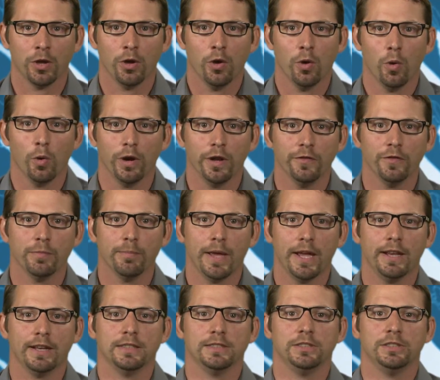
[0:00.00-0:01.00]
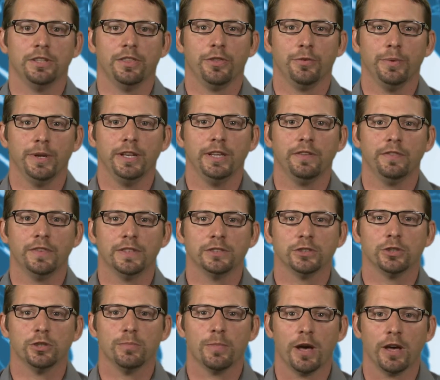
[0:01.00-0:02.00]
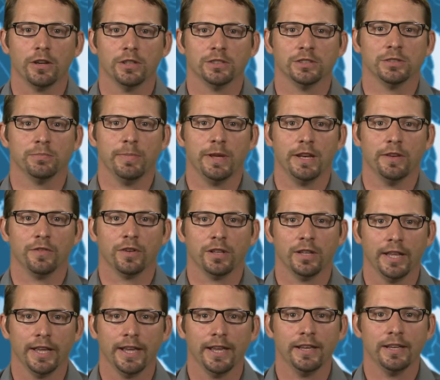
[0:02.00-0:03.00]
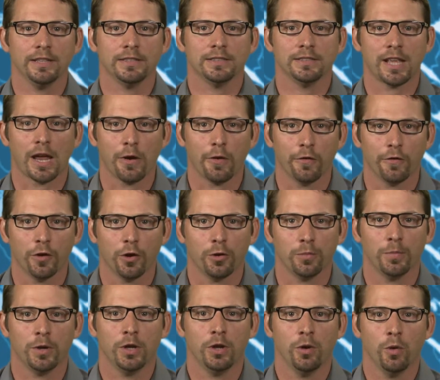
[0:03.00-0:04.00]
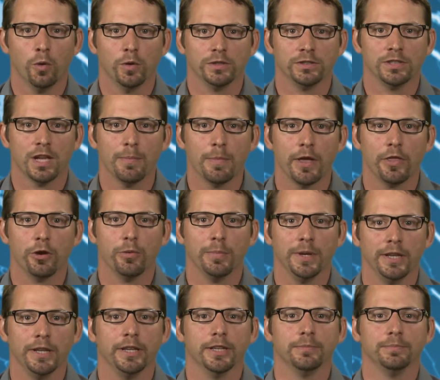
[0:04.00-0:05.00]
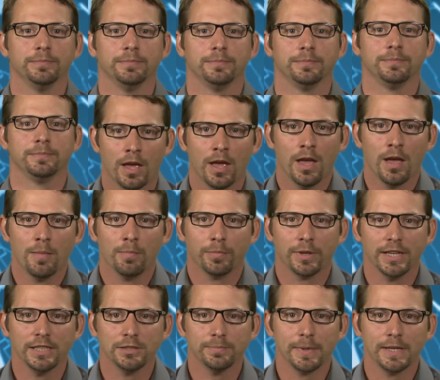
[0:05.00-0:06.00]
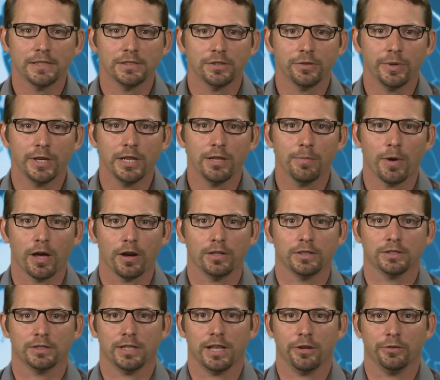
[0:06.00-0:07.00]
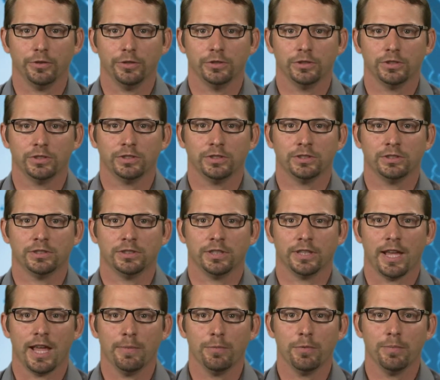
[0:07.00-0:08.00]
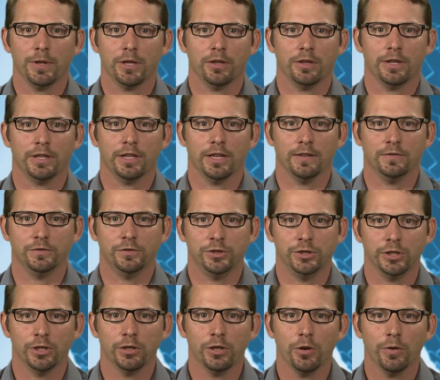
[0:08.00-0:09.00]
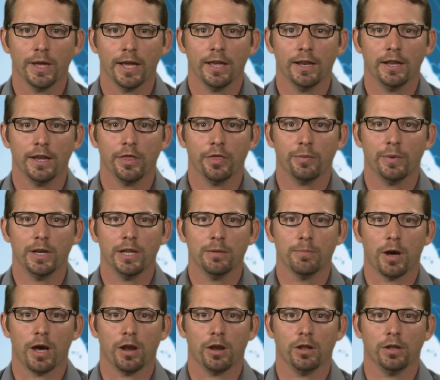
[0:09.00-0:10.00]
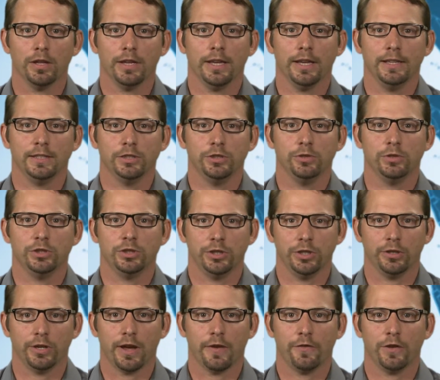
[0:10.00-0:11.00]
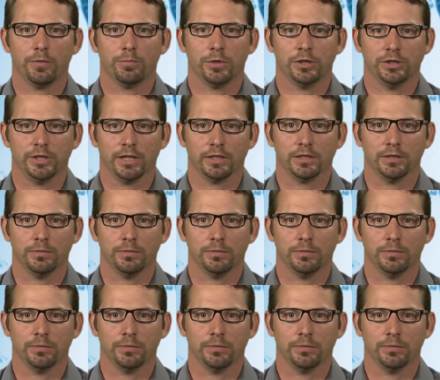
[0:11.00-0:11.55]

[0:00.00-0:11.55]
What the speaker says: or even made into 3D physical models made of clay, styrofoam, or some other medium. Place-based 3D models allow users the capability of geolocating a 3D model into a geographic projected